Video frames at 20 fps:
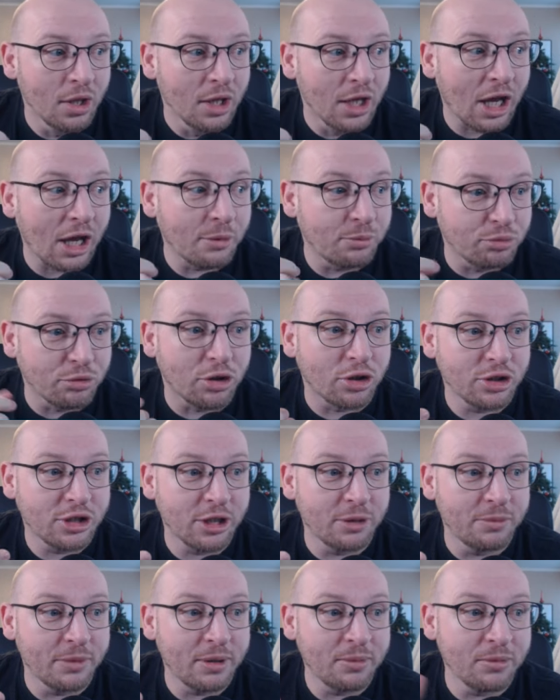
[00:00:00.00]
I brought
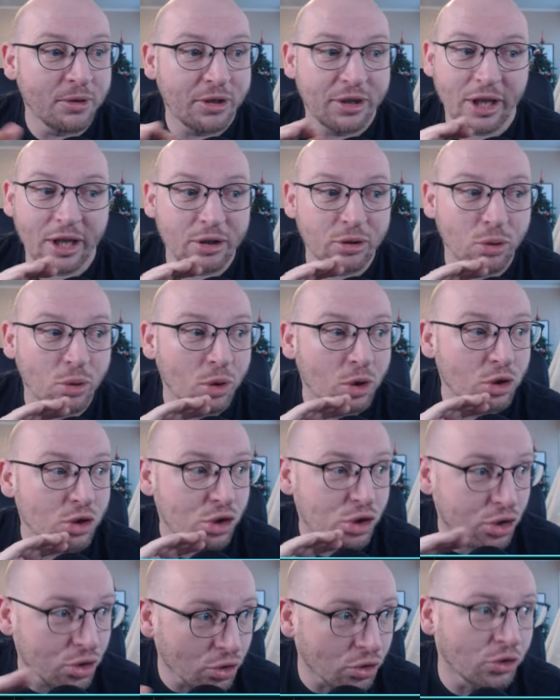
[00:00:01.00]
him in with that
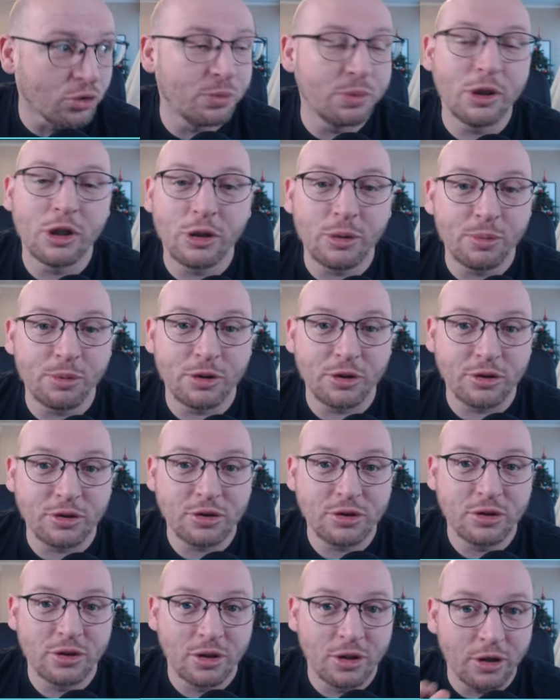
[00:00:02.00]
sole
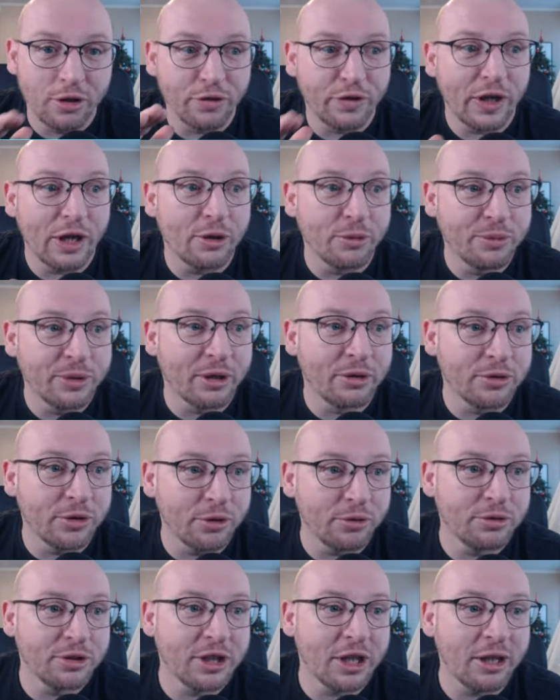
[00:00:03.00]
purpose of helping our
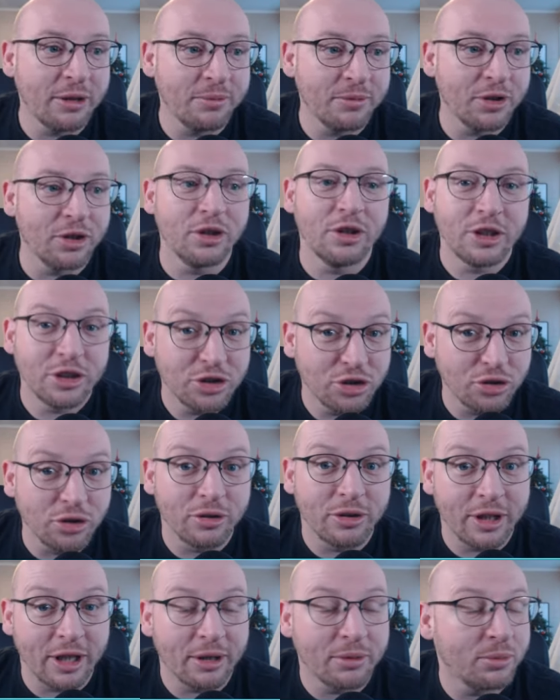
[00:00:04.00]
youth team, and he's
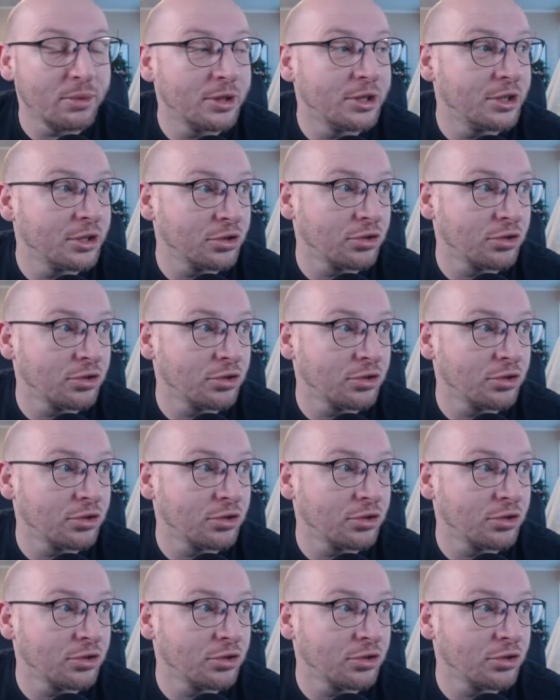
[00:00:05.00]
done that, which is